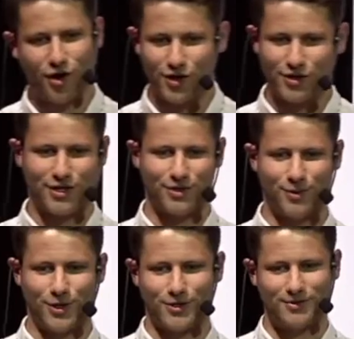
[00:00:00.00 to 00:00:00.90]
all around the
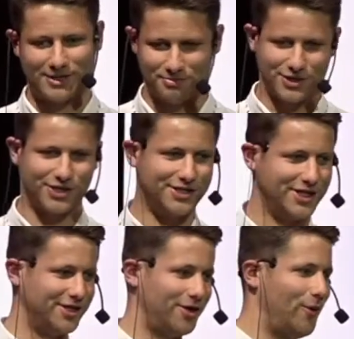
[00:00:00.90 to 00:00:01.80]
world, especially
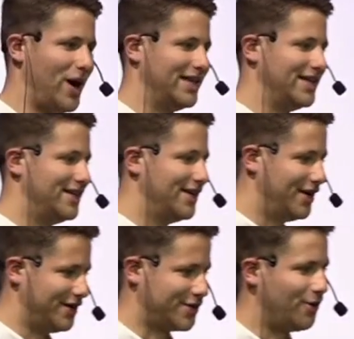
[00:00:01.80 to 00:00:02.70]
Silicon Valley,
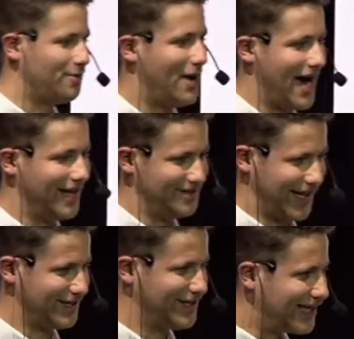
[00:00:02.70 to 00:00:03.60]
is going mad.
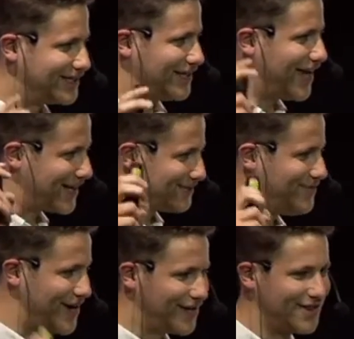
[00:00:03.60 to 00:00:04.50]
Like, that's the next
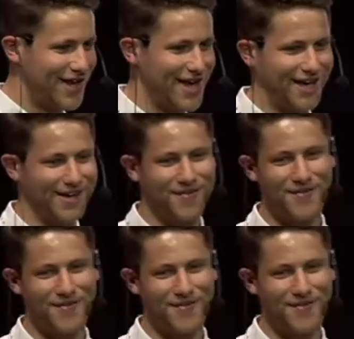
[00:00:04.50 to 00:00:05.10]
big thing,